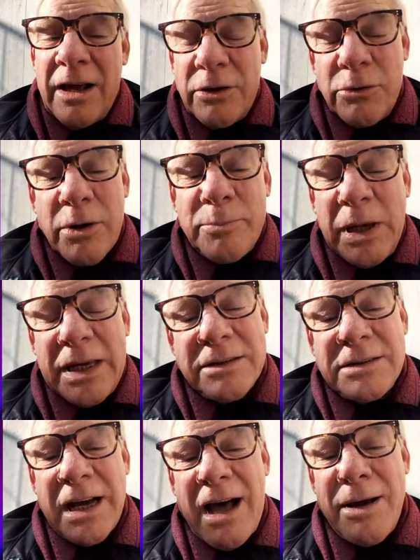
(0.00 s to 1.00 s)
European
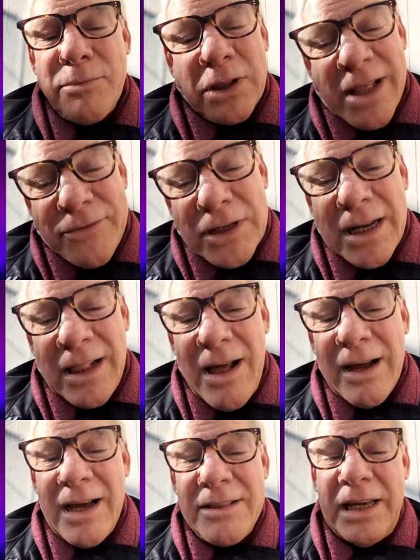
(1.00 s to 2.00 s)
time, 11
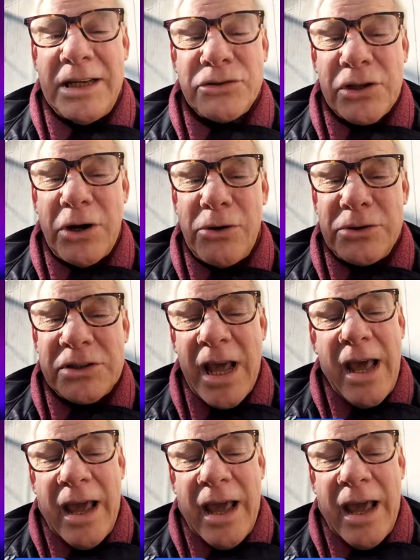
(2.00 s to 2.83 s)
o'clock on the East Coast,